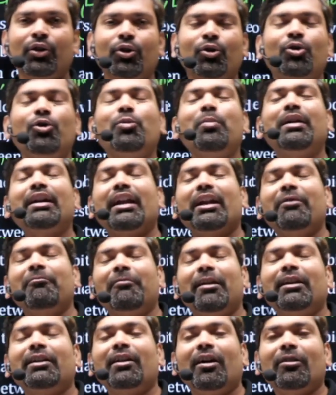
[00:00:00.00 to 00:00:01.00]
Human
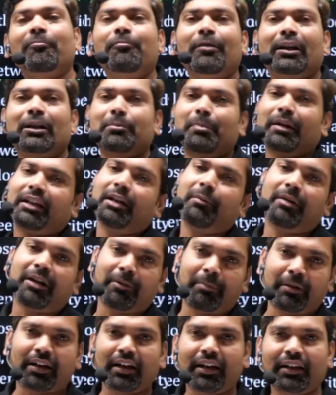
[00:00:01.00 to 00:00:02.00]
animal conflict bagge
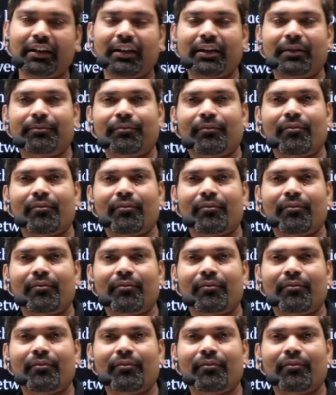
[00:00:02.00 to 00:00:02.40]
baribekagide.